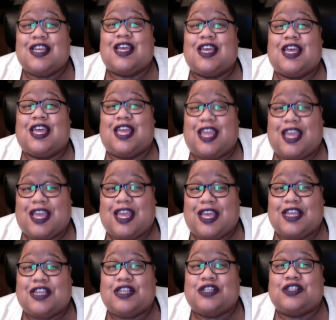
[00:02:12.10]

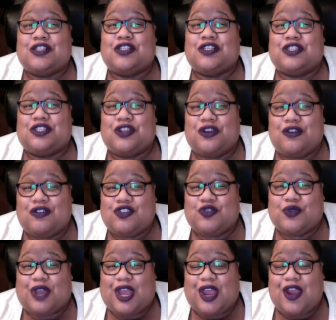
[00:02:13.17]
had
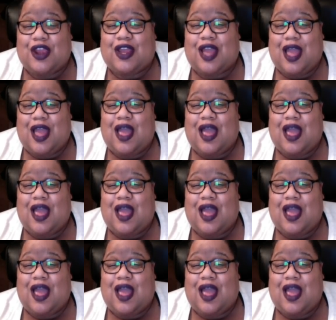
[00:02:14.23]
surgery, Eric.